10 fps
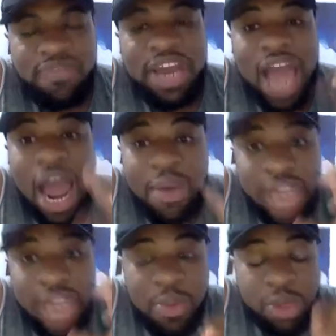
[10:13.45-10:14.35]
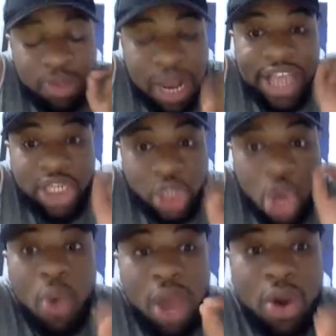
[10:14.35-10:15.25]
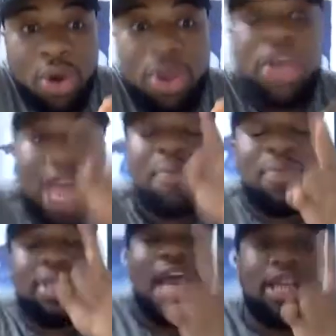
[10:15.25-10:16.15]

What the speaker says: that Harry Kane was playing so well, that